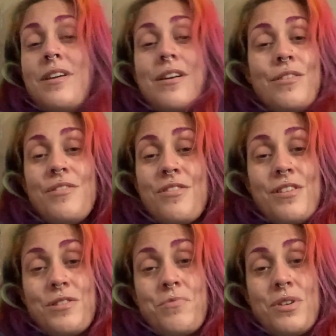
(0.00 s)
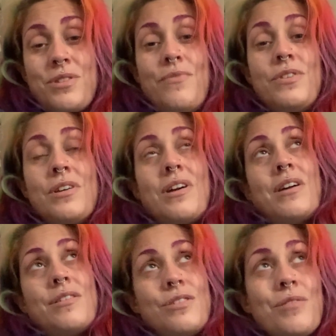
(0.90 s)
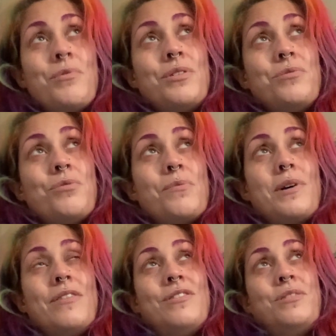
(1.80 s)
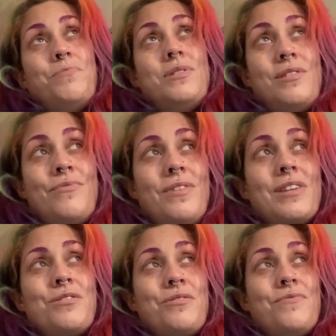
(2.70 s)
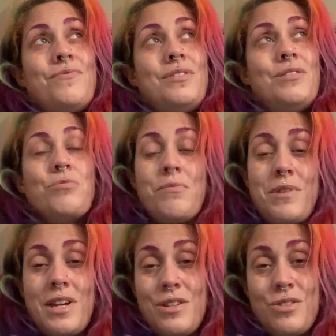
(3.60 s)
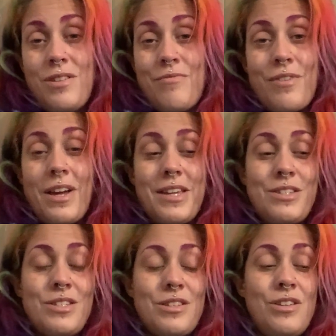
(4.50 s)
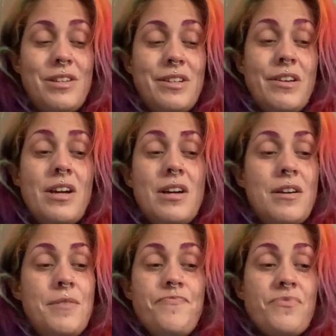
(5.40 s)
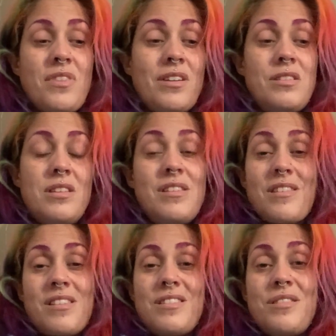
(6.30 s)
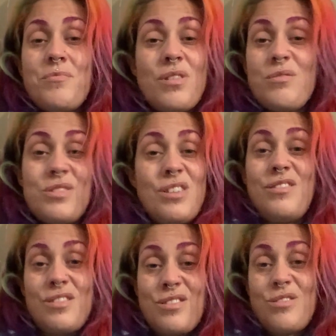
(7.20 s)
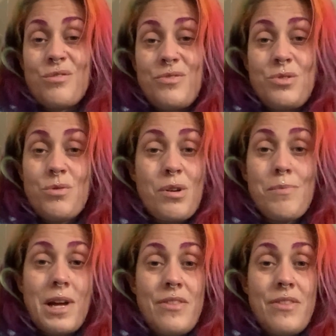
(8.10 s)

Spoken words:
other thing as well is, if you don't actually want to talk about the specifics of discrimination you faced, I do what I do and just sort of talk about